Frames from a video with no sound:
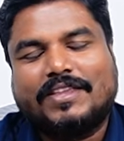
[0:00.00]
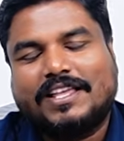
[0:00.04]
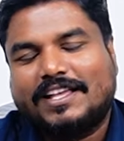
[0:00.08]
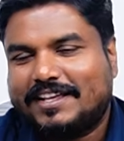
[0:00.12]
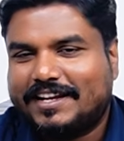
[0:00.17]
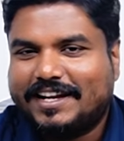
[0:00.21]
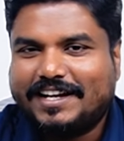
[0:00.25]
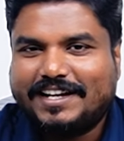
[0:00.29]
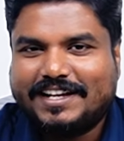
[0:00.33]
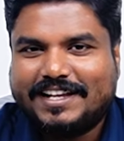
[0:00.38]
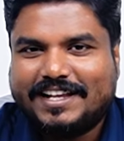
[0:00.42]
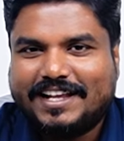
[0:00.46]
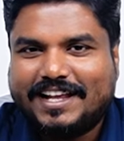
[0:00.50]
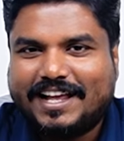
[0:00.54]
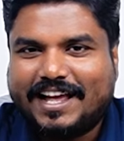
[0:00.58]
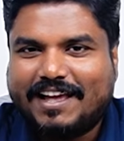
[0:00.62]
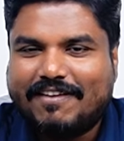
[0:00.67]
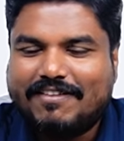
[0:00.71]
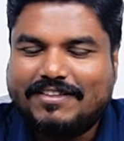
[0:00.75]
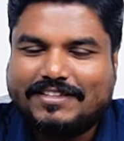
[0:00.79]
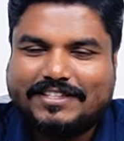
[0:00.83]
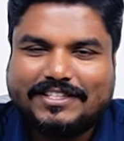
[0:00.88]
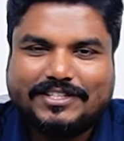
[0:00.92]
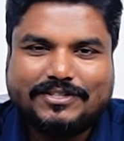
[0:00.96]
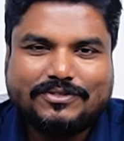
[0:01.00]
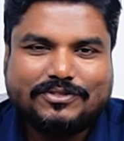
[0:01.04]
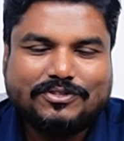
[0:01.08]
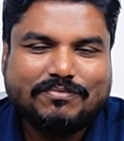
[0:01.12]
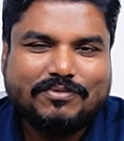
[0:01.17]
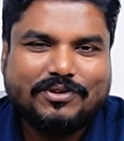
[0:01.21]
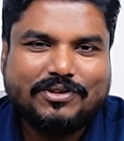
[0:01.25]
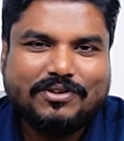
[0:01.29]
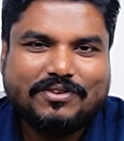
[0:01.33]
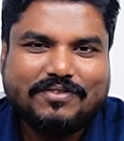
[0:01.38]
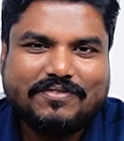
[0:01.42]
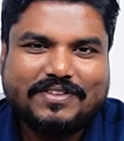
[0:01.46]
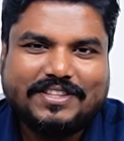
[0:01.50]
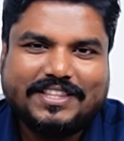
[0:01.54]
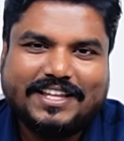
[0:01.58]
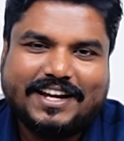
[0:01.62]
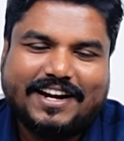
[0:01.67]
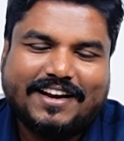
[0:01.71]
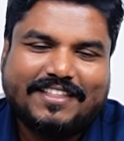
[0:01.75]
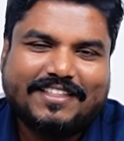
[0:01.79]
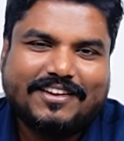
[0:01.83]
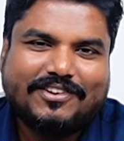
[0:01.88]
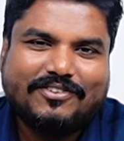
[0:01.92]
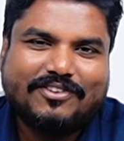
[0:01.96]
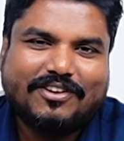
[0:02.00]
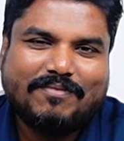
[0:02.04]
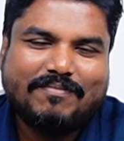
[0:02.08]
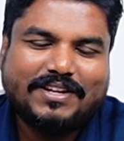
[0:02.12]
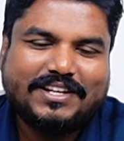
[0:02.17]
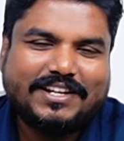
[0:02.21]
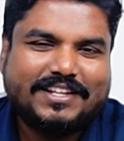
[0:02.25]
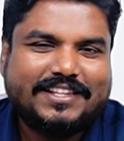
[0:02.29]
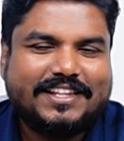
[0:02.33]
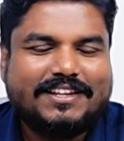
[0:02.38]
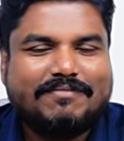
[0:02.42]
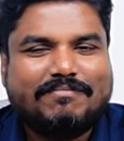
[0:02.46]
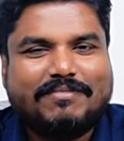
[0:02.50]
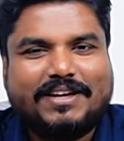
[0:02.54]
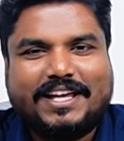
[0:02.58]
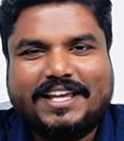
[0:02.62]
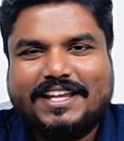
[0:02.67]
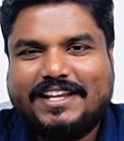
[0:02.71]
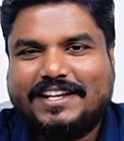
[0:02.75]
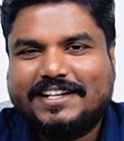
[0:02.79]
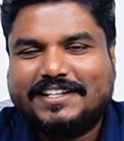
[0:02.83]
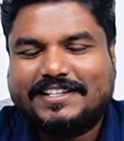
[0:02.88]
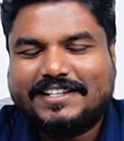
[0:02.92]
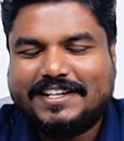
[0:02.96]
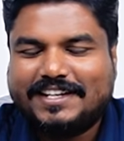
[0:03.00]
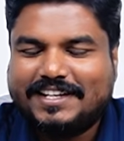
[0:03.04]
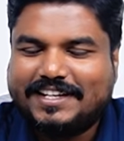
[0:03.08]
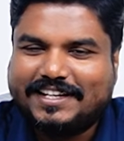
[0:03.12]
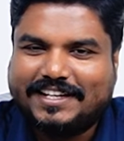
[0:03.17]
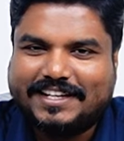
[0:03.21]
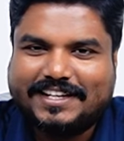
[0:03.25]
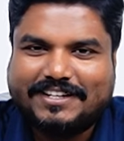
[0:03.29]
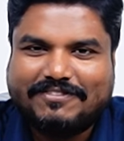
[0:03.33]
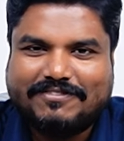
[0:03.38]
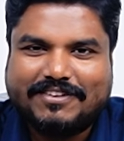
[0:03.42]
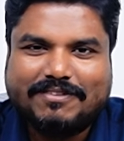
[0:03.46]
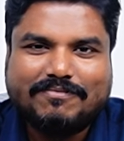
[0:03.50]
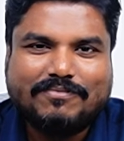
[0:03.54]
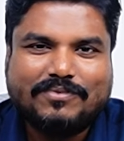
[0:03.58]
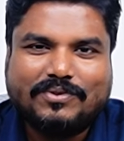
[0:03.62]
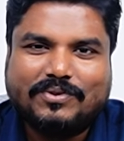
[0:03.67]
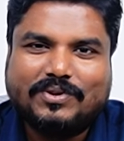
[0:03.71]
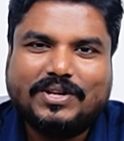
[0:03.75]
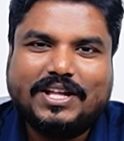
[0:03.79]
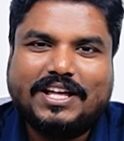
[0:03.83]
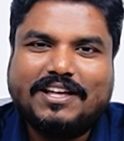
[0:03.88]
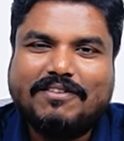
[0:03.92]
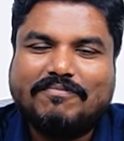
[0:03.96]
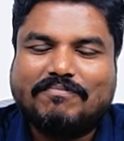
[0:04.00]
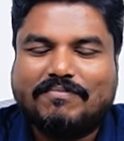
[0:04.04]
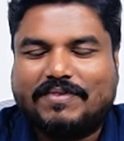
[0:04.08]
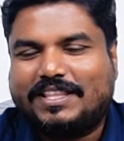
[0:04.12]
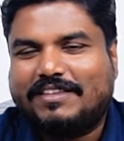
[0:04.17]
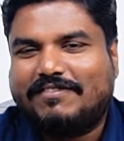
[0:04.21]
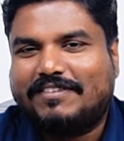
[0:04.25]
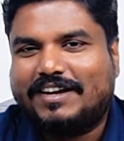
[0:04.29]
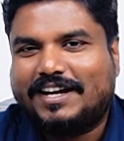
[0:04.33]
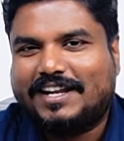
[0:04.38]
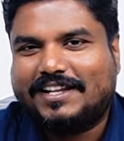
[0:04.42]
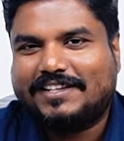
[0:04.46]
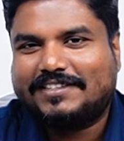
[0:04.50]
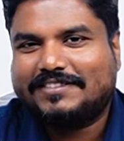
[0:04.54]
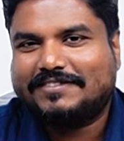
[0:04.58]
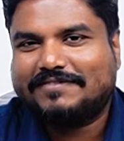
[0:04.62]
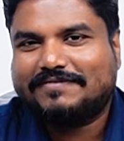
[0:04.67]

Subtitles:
Right, I will see you tomorrow with another topic. Till then, bye. Take care from Guna Mathivanan.